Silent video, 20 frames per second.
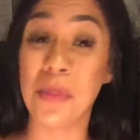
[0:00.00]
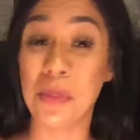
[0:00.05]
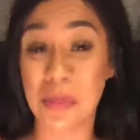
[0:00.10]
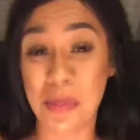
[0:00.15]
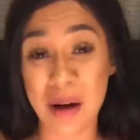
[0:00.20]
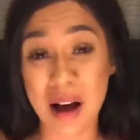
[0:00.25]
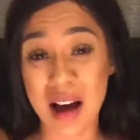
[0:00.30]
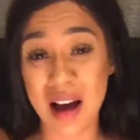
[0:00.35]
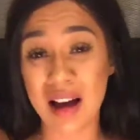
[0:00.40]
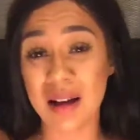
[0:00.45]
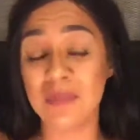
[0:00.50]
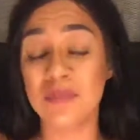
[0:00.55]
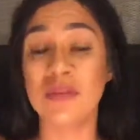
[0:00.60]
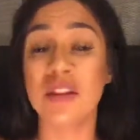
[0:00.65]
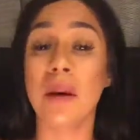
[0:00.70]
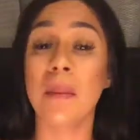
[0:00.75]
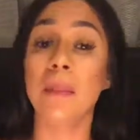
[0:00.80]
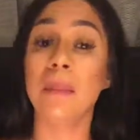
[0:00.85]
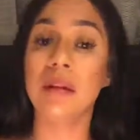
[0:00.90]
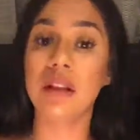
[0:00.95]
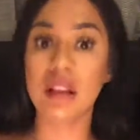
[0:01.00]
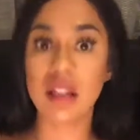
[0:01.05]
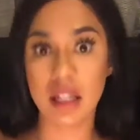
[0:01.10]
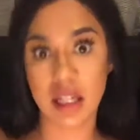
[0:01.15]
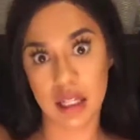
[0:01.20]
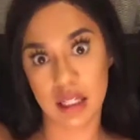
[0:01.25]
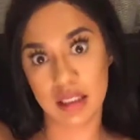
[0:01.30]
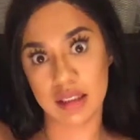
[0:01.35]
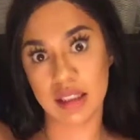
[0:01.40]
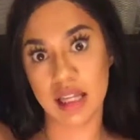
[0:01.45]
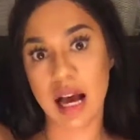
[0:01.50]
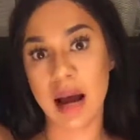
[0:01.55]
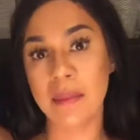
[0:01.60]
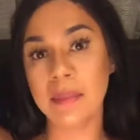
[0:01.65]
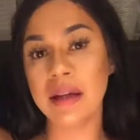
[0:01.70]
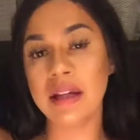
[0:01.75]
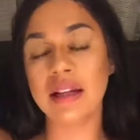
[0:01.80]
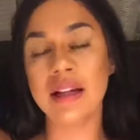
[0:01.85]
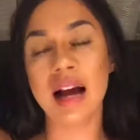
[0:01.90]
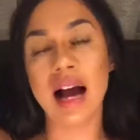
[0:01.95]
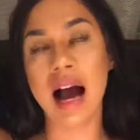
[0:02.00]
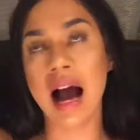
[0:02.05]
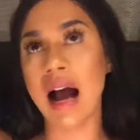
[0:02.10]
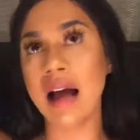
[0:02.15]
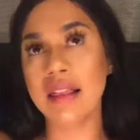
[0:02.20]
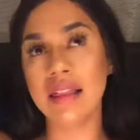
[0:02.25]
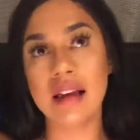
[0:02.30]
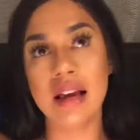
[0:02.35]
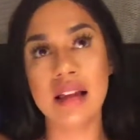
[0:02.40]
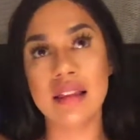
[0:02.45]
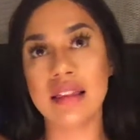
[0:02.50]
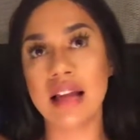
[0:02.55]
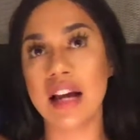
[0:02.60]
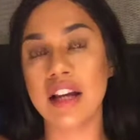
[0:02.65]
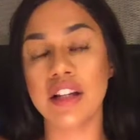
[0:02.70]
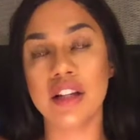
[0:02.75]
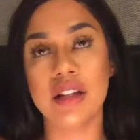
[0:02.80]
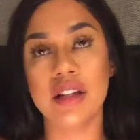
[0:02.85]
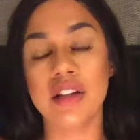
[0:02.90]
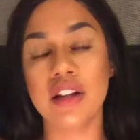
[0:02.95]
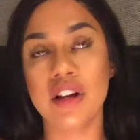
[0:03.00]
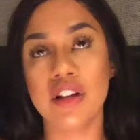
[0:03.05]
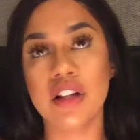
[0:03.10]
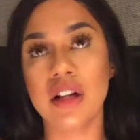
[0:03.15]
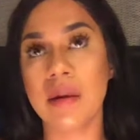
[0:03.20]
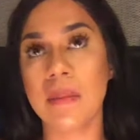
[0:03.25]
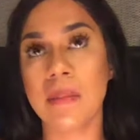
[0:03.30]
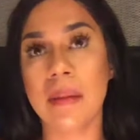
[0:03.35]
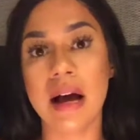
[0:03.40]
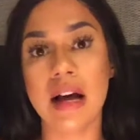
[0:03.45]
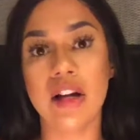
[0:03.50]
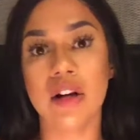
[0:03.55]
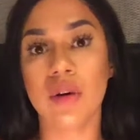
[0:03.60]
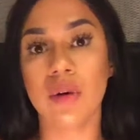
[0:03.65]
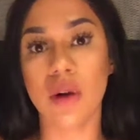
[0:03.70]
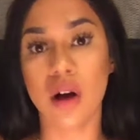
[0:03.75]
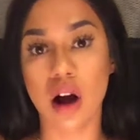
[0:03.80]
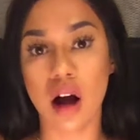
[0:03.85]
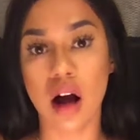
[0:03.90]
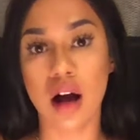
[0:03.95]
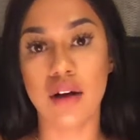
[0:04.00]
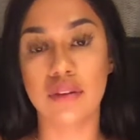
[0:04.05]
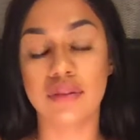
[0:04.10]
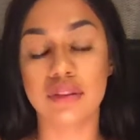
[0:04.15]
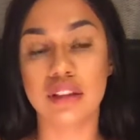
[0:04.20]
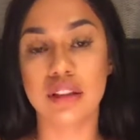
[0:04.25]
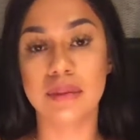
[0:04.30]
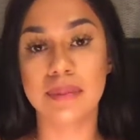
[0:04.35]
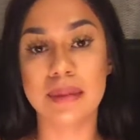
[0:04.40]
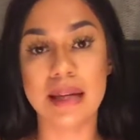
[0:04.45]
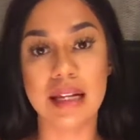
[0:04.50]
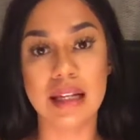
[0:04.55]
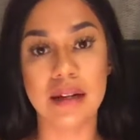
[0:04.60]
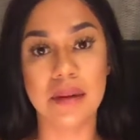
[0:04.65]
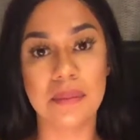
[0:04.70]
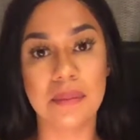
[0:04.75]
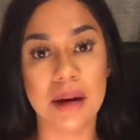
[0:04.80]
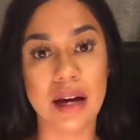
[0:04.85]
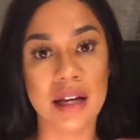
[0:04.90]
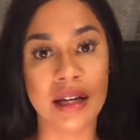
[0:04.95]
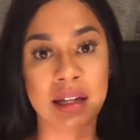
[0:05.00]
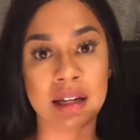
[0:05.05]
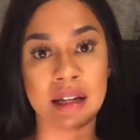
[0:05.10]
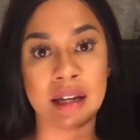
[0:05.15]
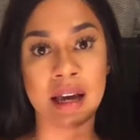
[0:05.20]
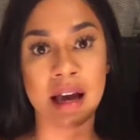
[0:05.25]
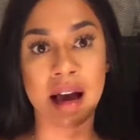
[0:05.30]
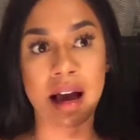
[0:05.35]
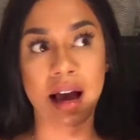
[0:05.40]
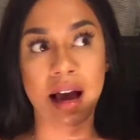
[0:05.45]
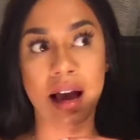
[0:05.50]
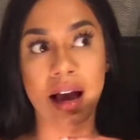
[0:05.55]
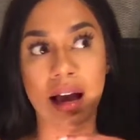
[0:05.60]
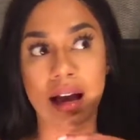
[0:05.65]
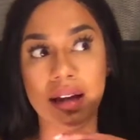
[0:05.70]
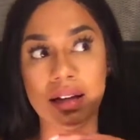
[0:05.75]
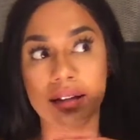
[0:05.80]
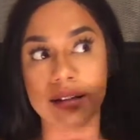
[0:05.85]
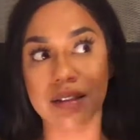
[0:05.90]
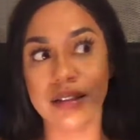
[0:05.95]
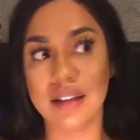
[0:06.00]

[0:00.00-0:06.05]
But please, I think that, you're better off spending money at